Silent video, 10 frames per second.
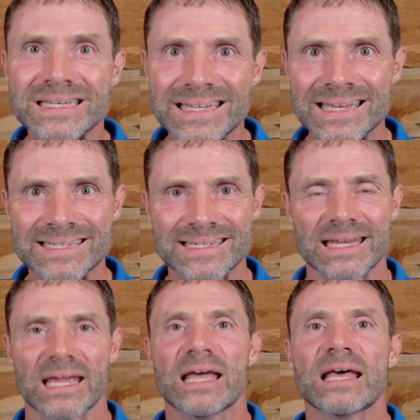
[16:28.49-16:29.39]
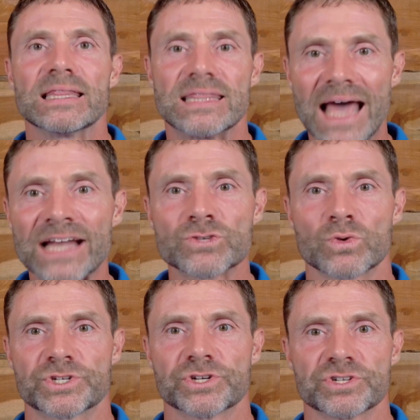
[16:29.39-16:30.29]
density. That's
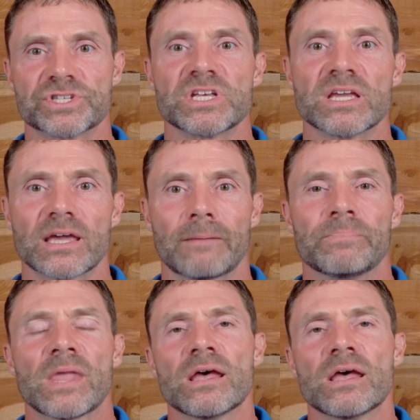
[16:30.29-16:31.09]
what you're seeking.